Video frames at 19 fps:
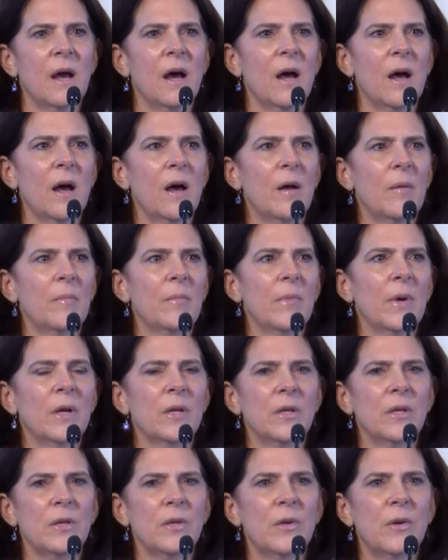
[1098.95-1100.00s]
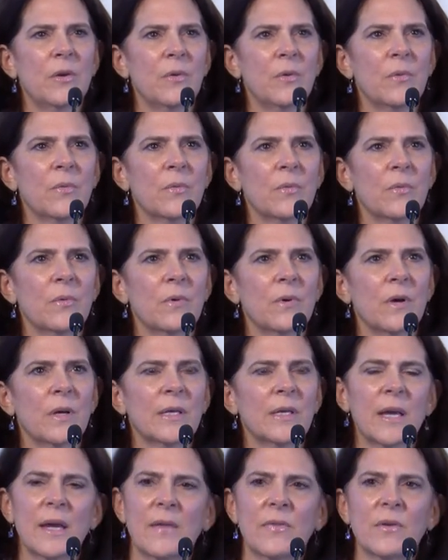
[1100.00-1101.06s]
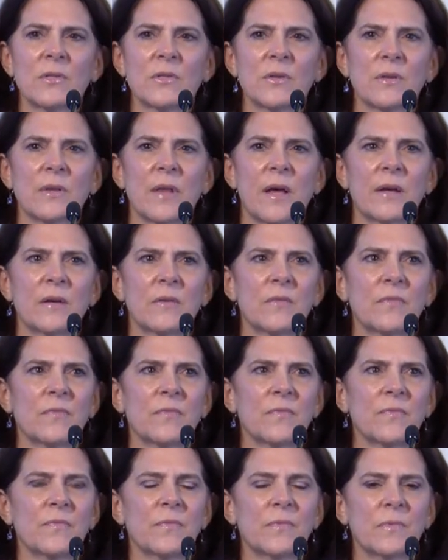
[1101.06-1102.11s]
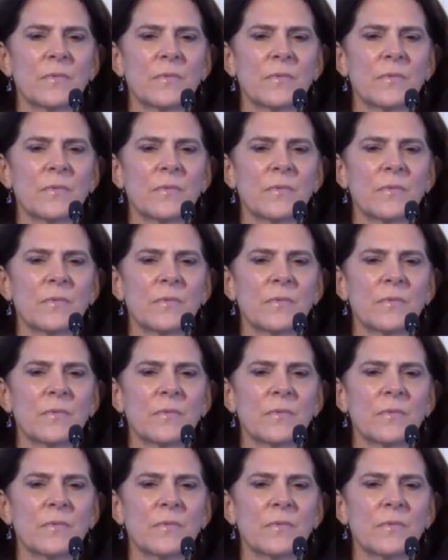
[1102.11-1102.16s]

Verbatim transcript: um, you know, again, there's a lot of